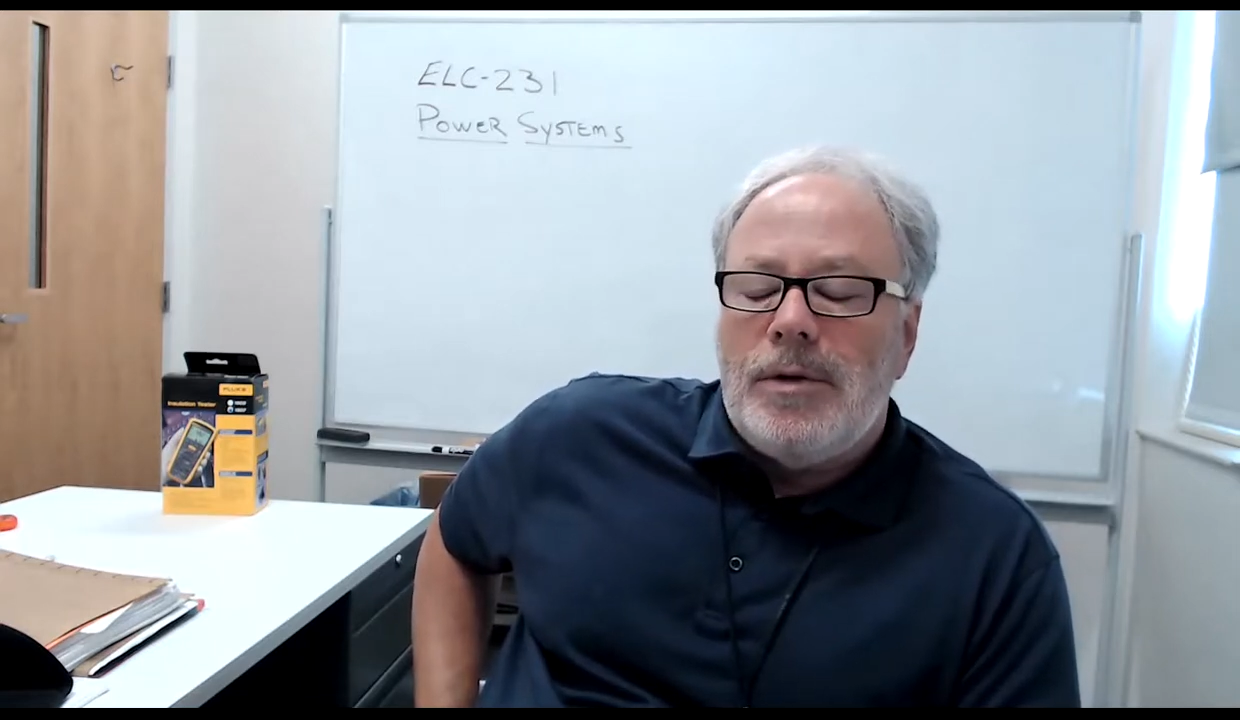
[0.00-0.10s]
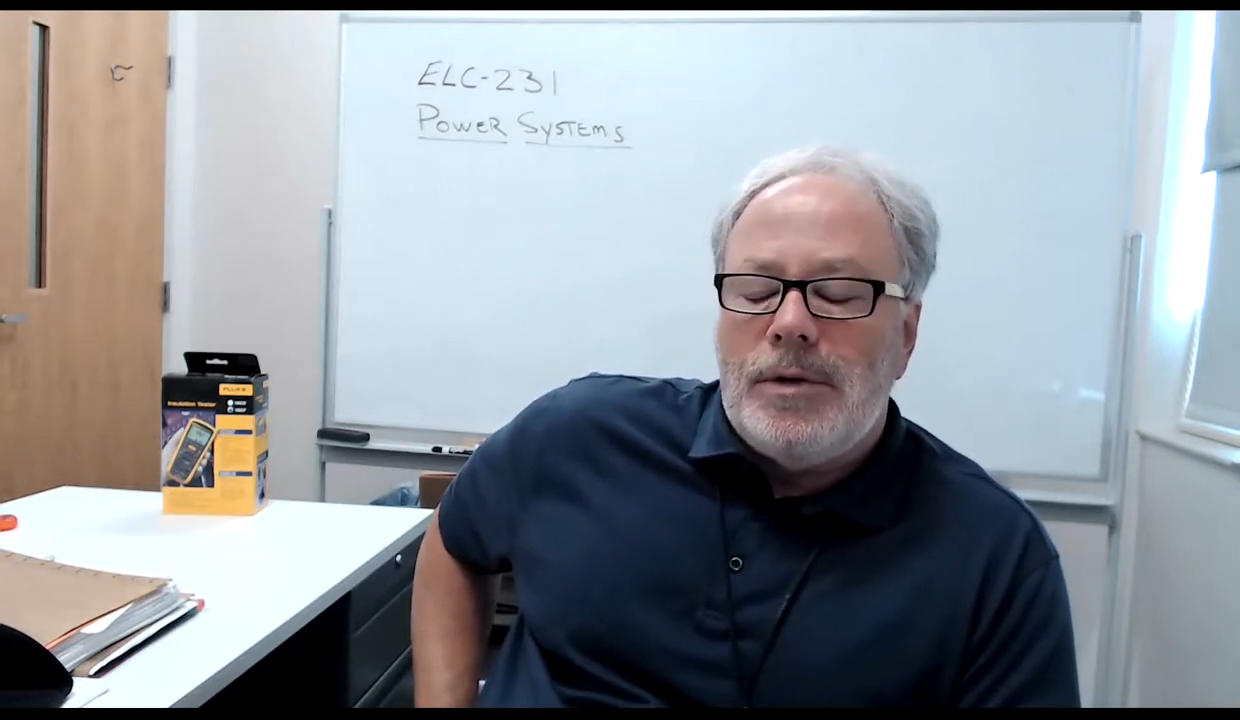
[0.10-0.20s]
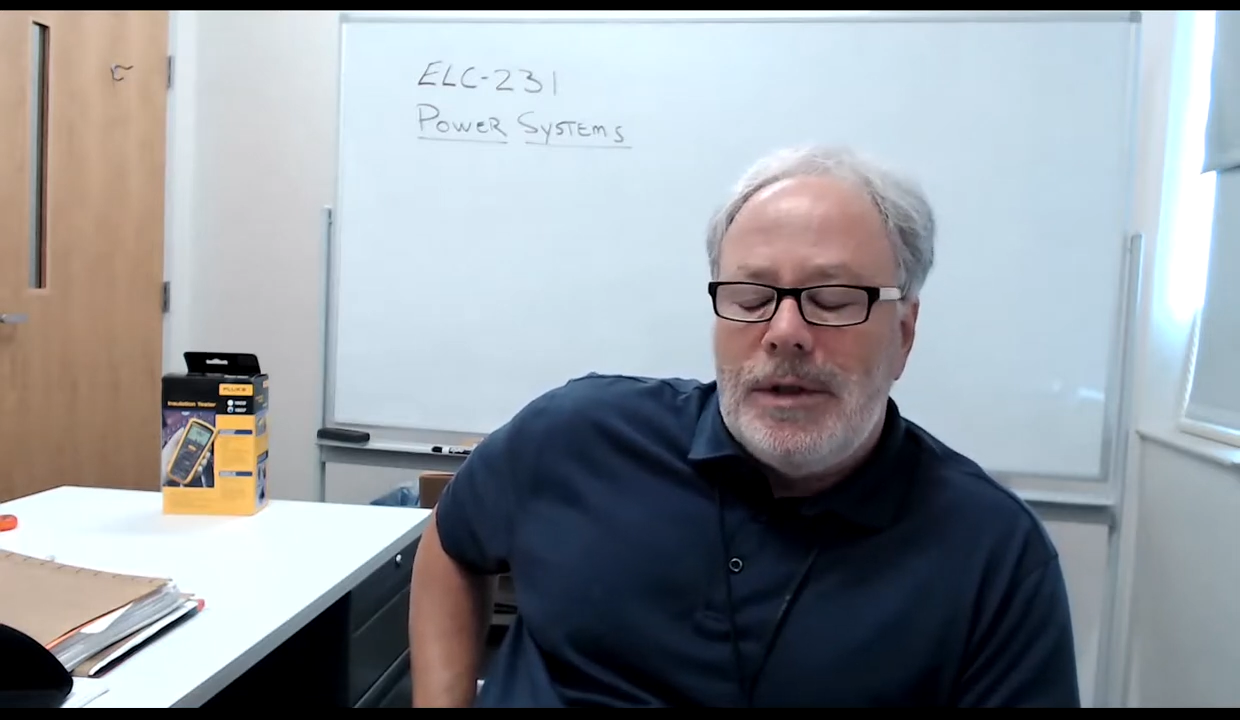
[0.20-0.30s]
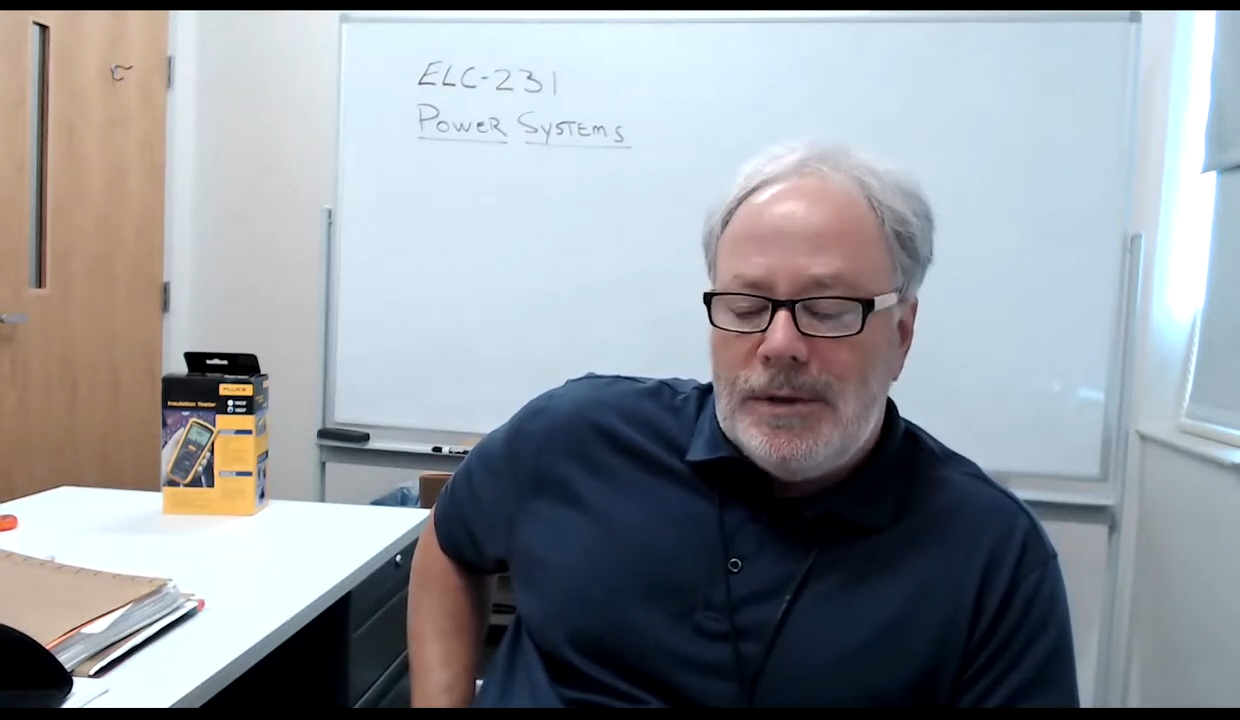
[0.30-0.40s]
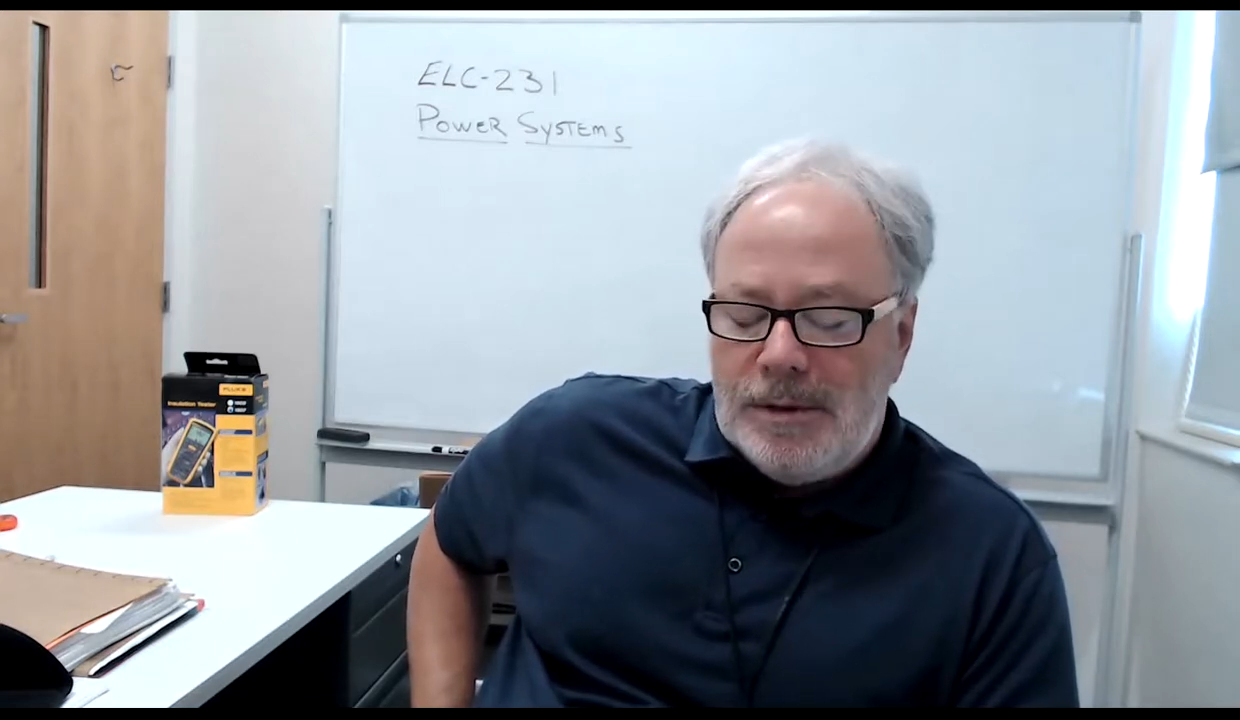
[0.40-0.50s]

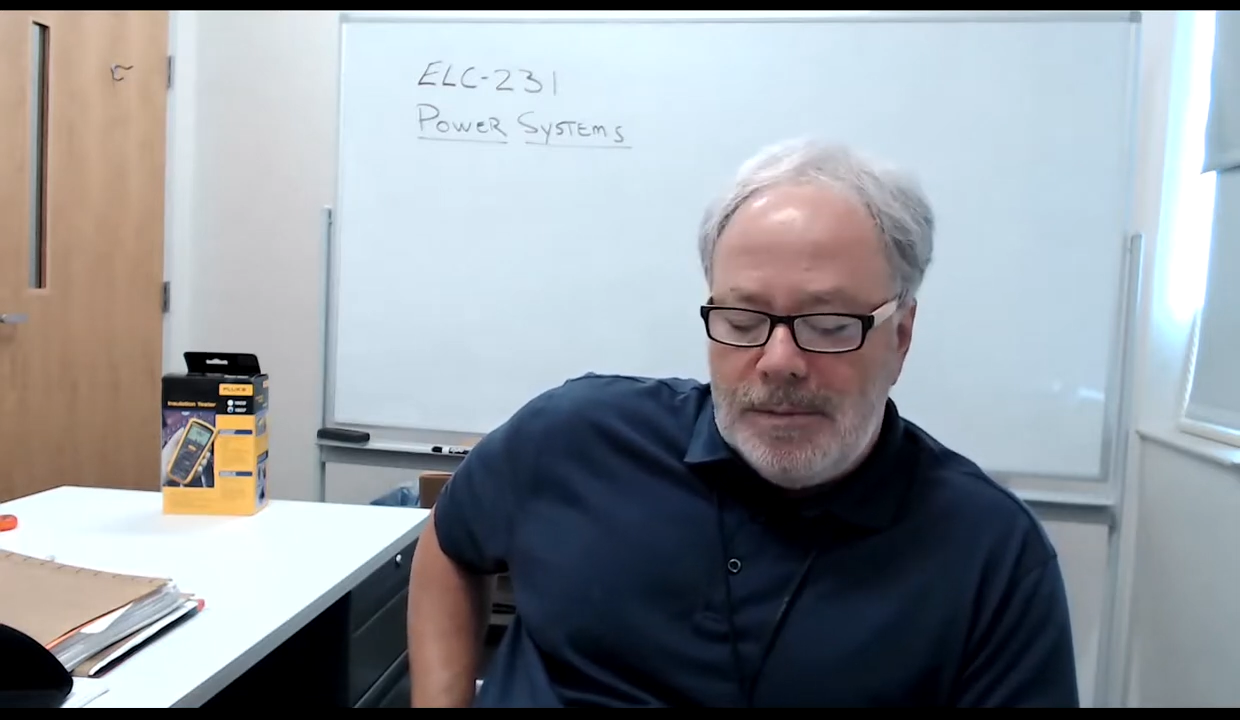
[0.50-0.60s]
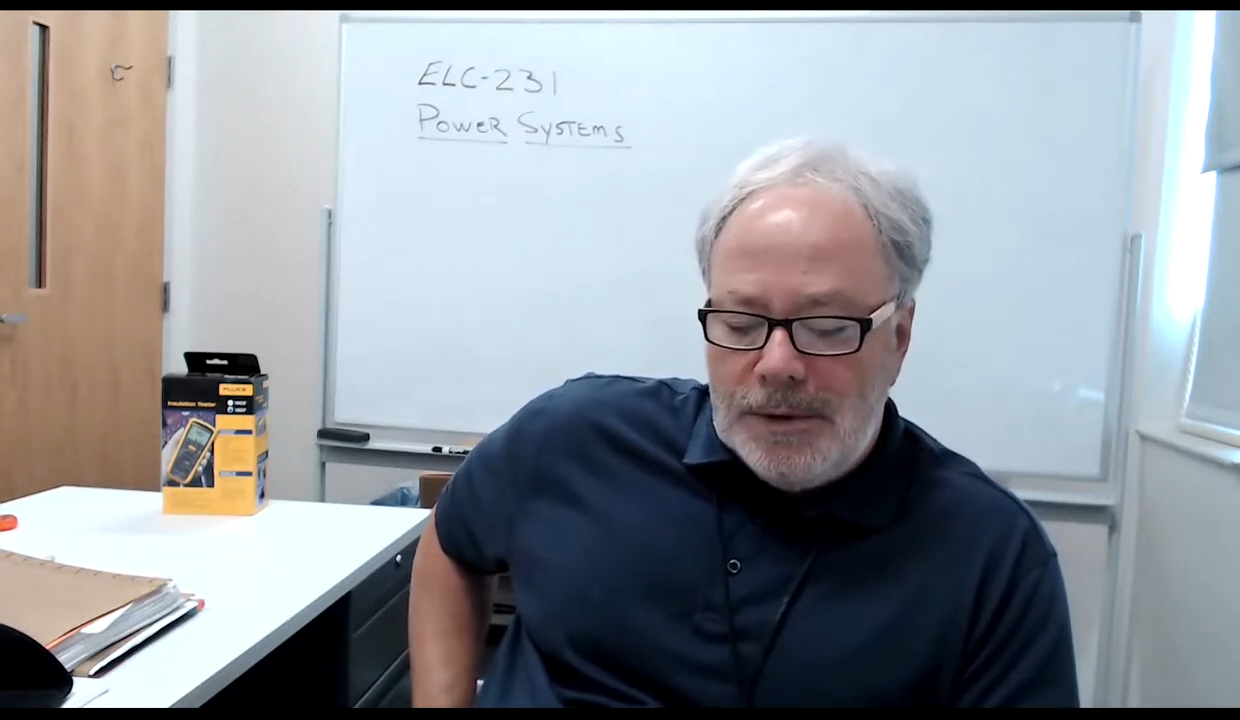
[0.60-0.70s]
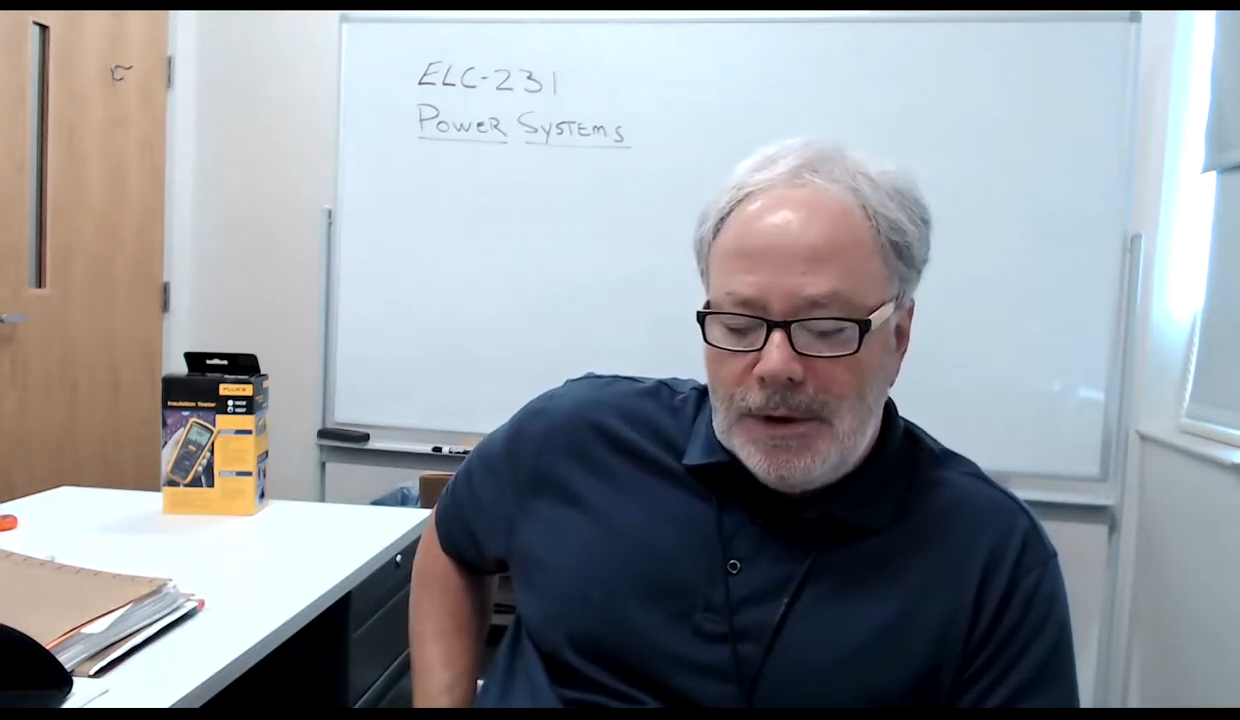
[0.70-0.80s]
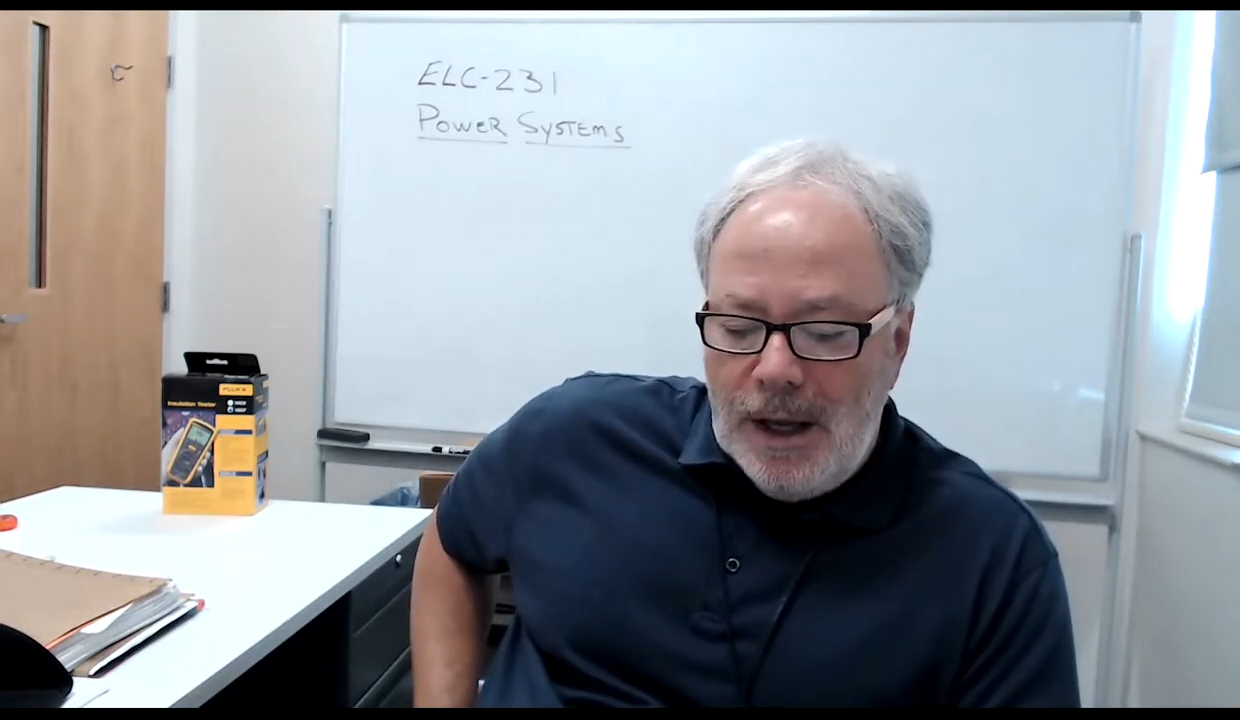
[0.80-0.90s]
systems.